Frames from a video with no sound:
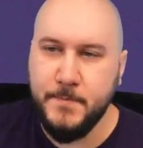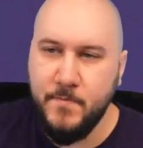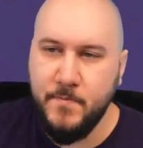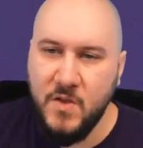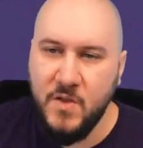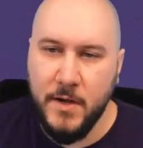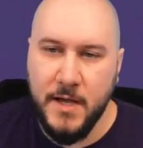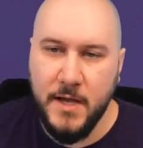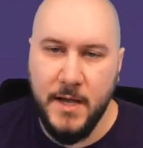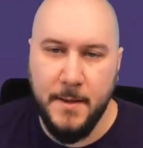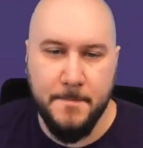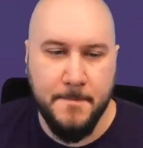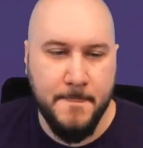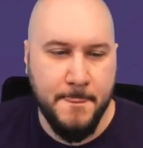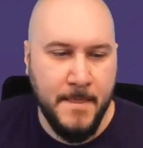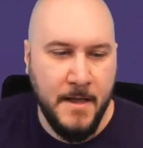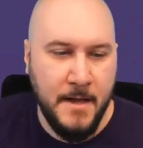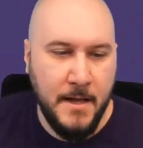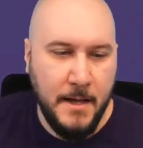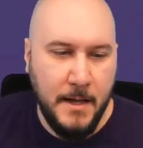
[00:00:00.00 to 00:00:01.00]
Okay.
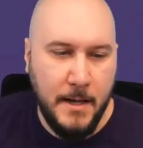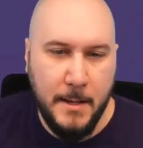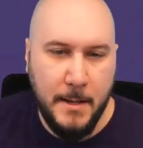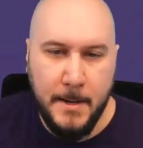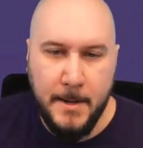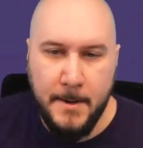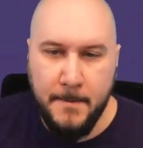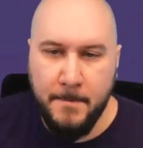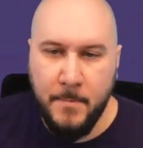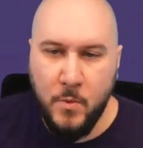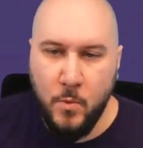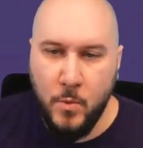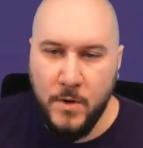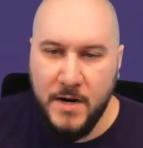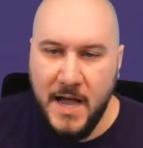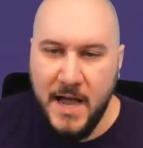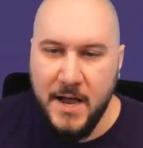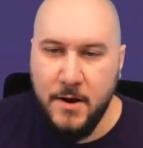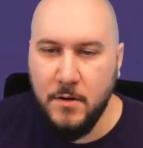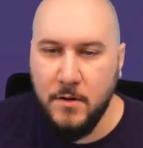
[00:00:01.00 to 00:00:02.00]
What
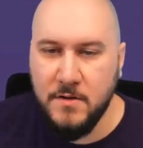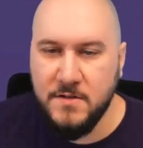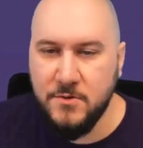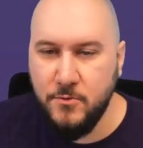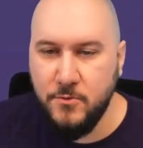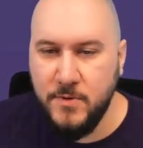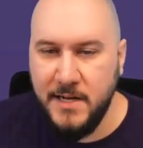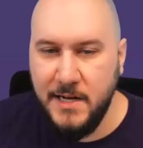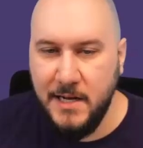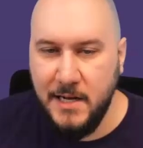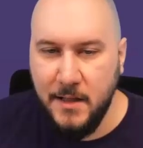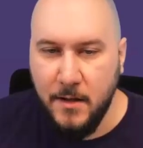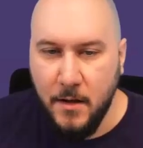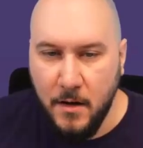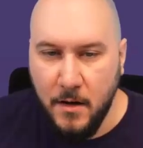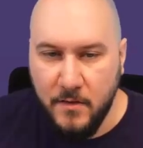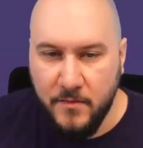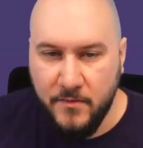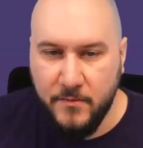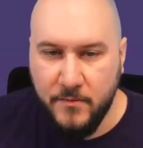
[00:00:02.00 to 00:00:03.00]
I also really
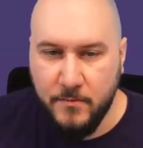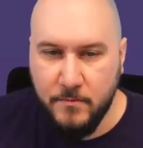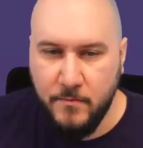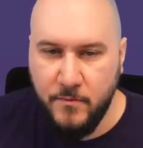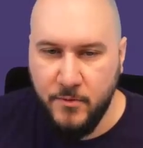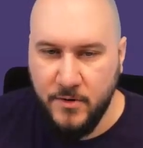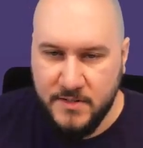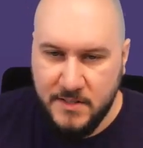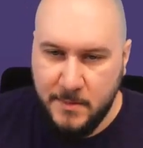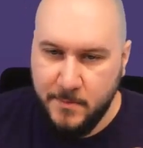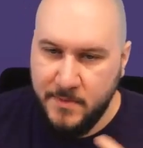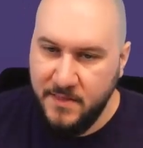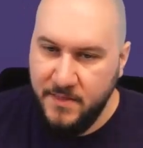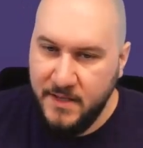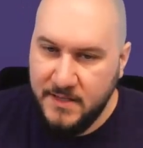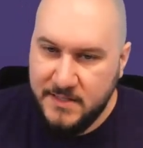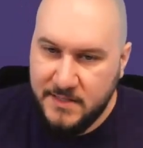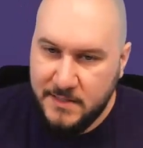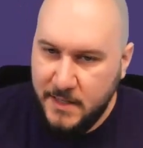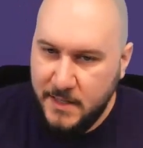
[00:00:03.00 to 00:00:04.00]
love, for example,
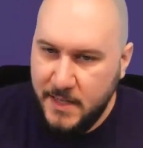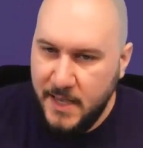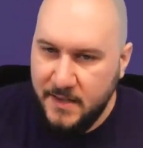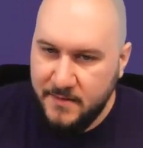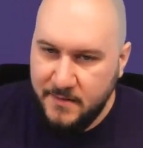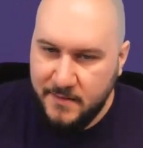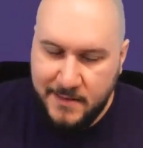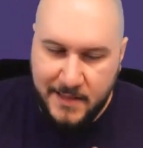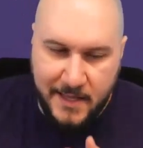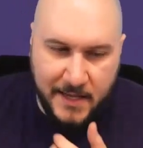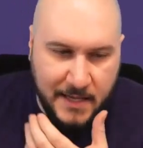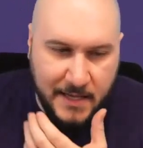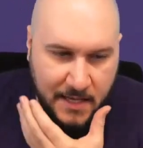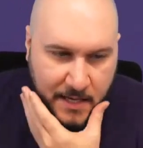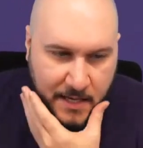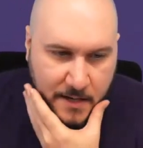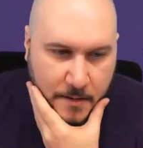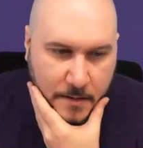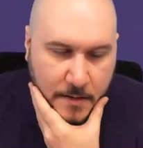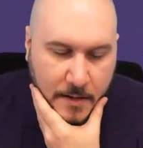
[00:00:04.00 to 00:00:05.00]
cases like
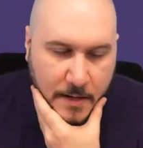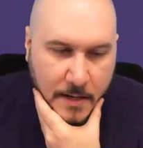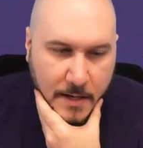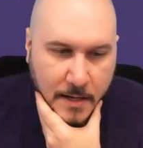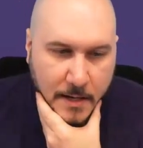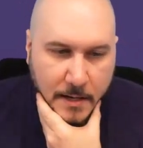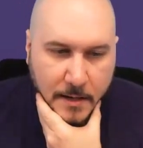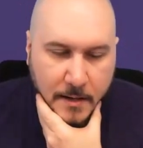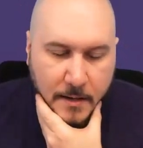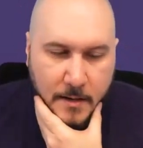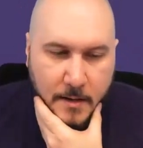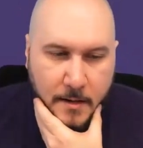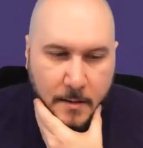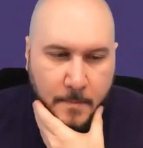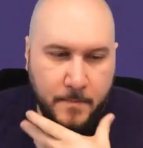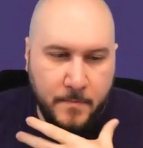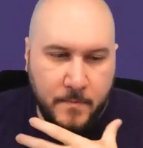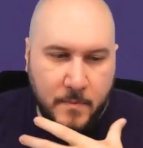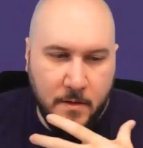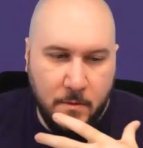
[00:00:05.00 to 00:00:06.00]
here,
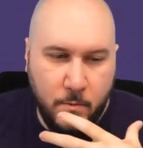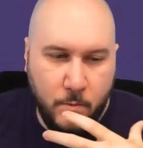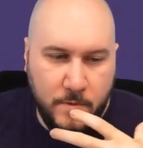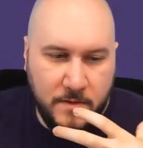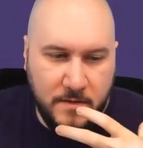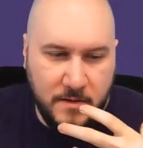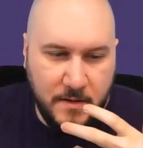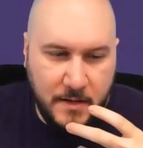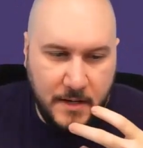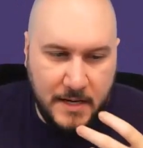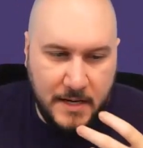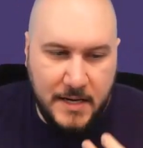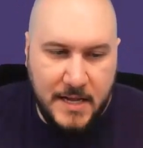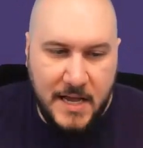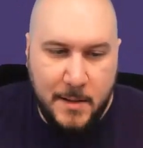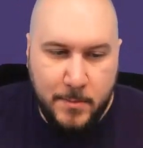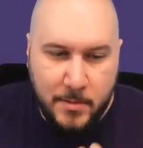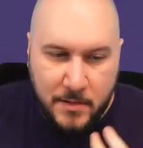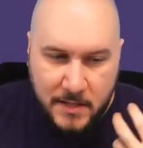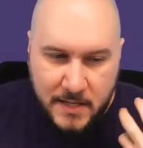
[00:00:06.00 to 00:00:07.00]
the
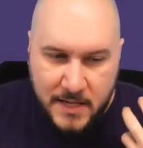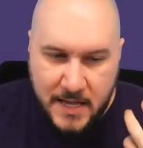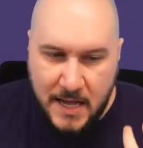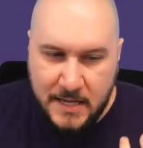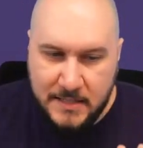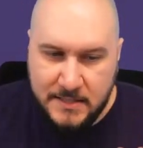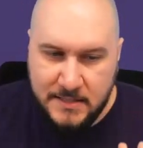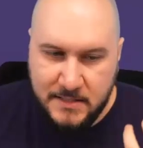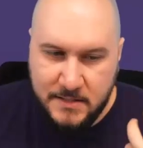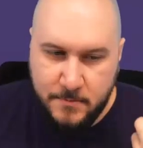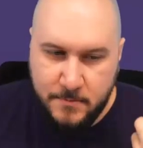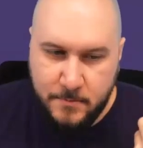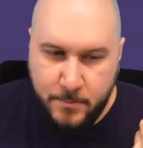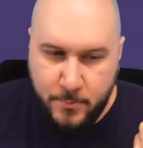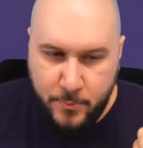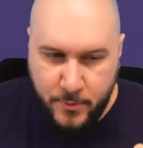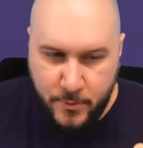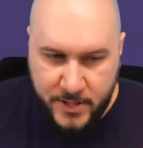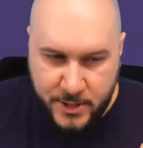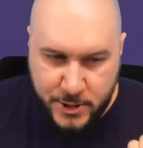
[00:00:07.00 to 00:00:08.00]
enable custom
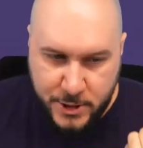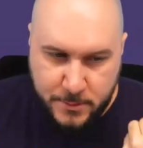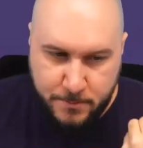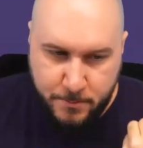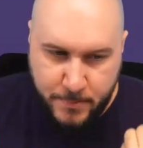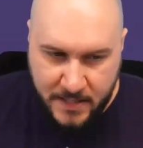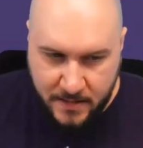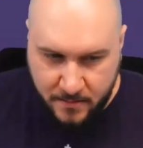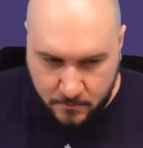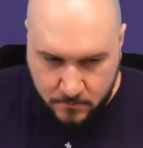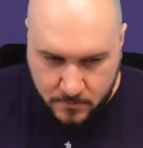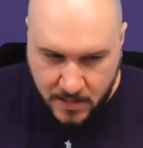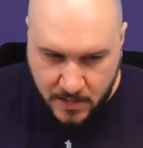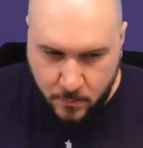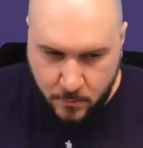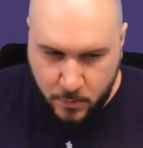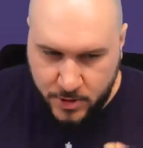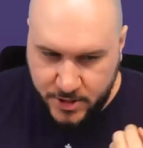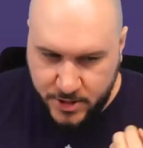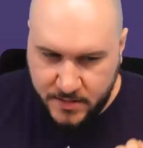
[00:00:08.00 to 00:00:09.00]
bridge bottom. I
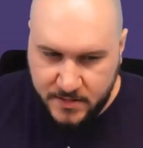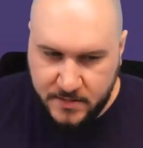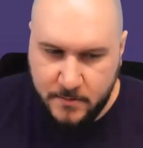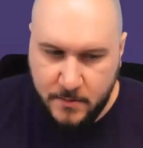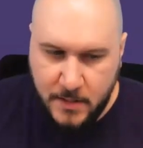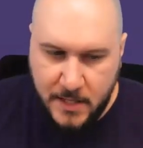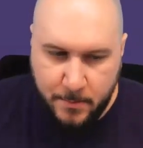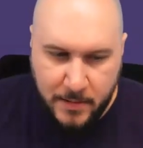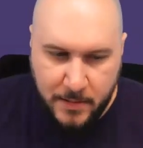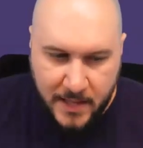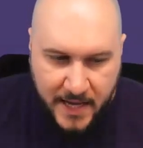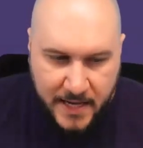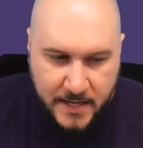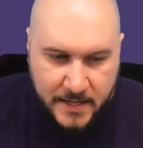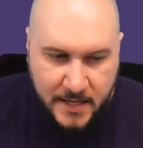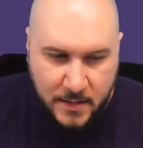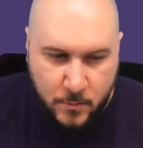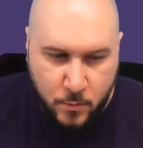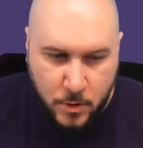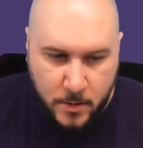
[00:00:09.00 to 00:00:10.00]
will just apply
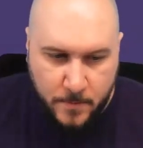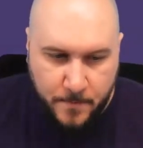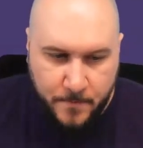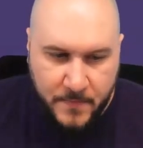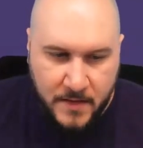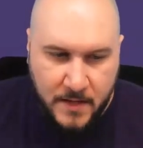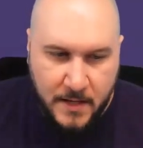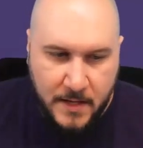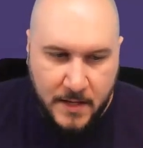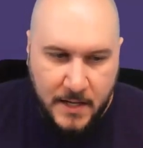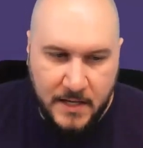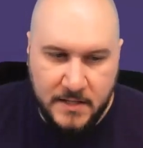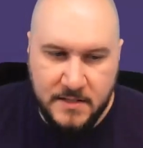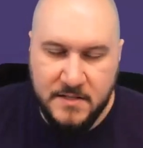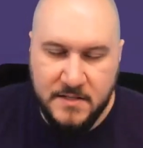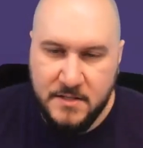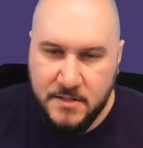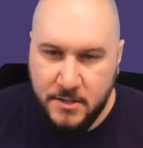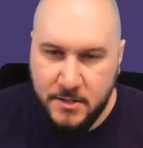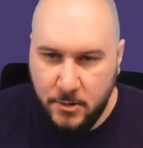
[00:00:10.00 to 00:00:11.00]
that one and
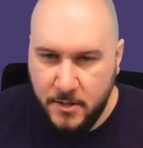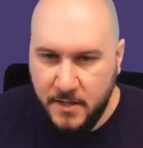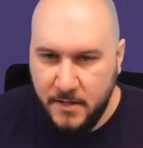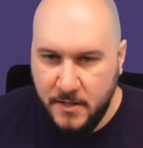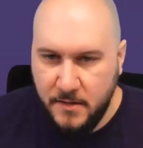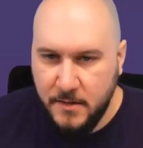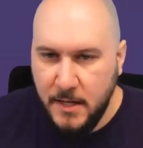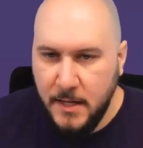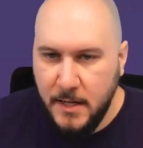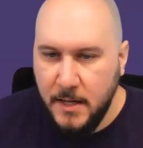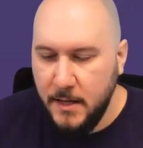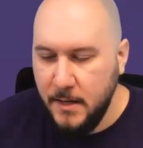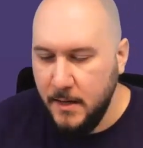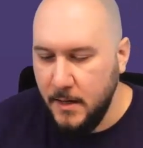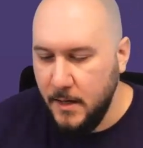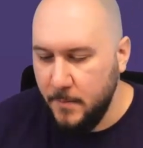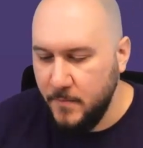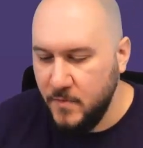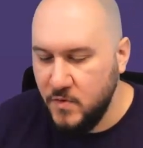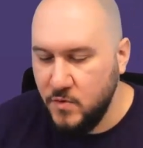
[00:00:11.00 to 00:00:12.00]
start it.
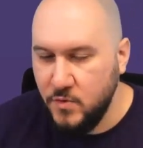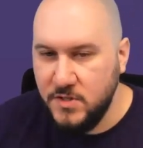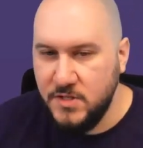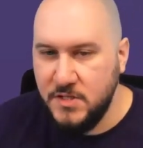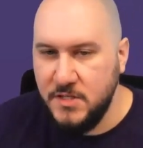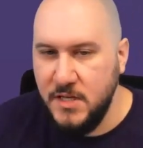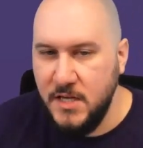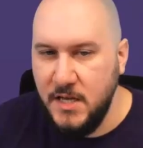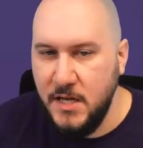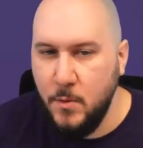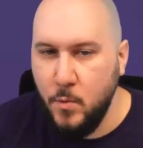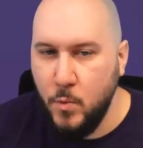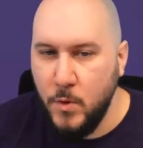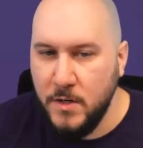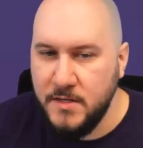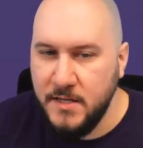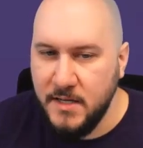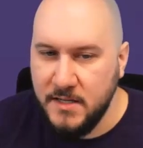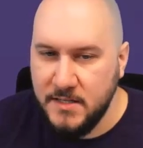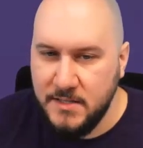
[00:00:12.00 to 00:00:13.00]
To see
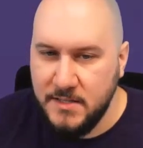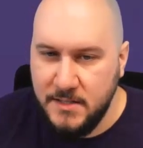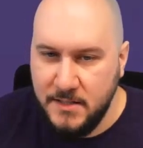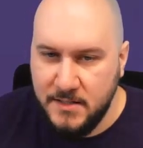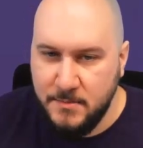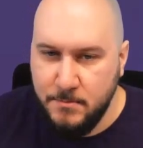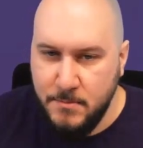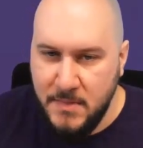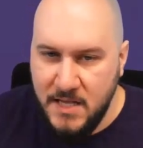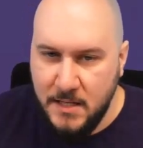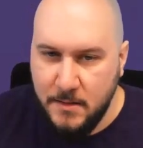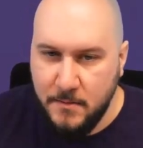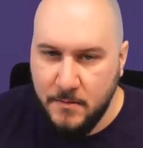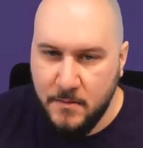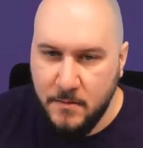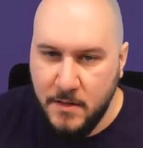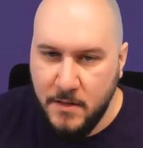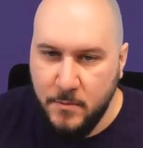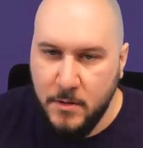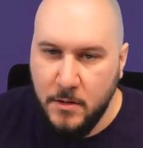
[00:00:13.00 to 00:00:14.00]
what does this mean.
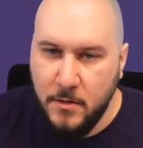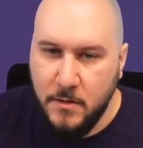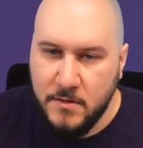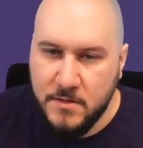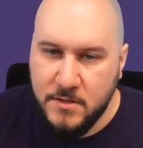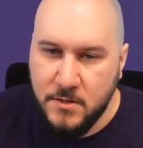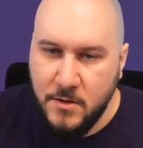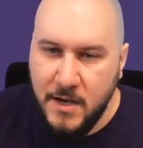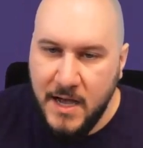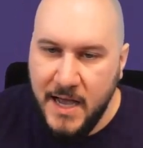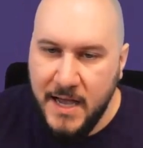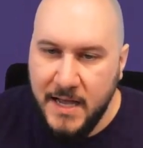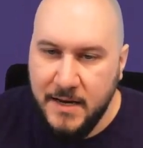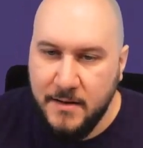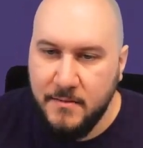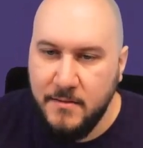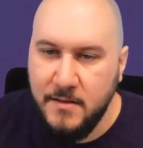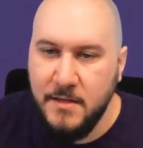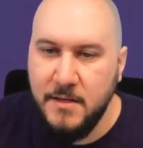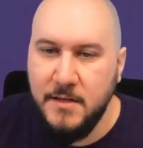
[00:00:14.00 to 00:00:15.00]
So I will also hide
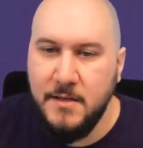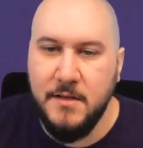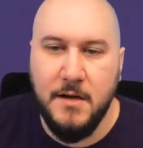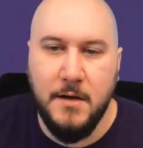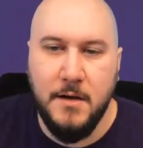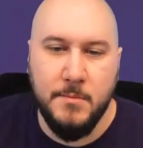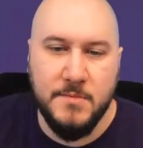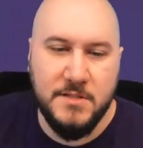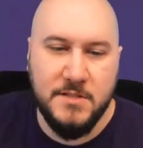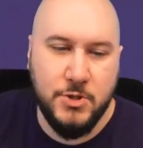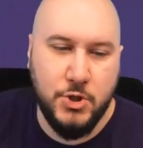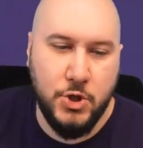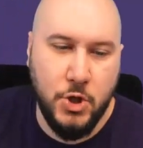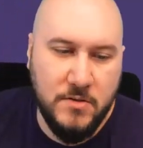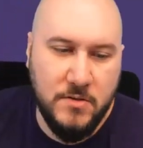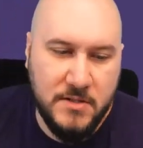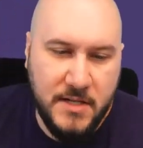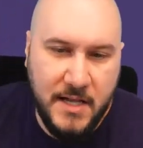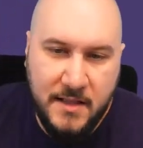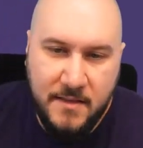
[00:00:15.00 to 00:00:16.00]
the jaw
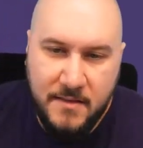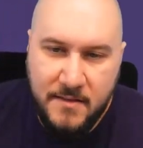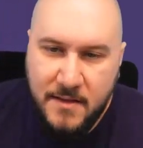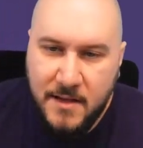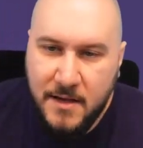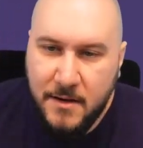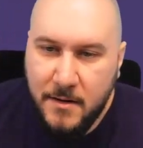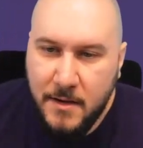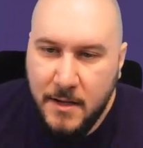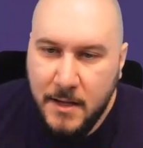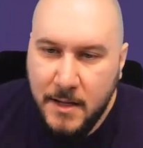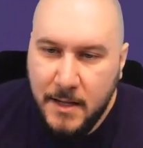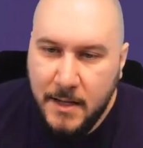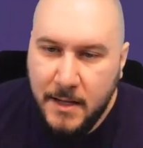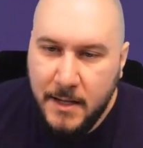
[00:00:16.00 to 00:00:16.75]
scans here.